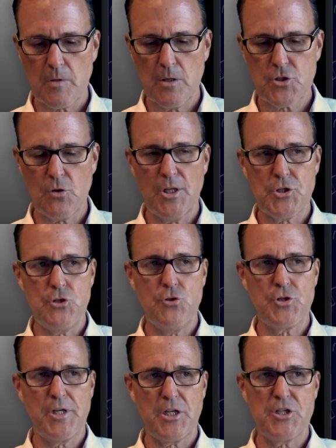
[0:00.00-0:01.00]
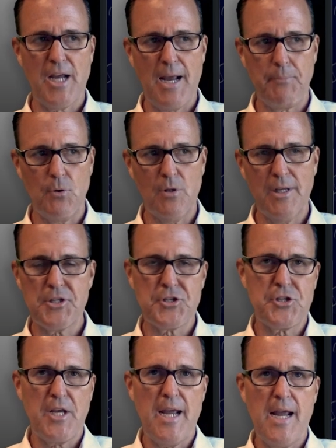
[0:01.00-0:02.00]
So let's use an example. Let's
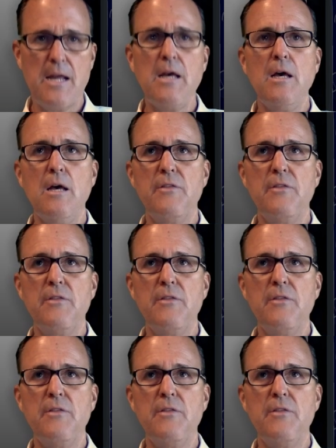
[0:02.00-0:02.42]
say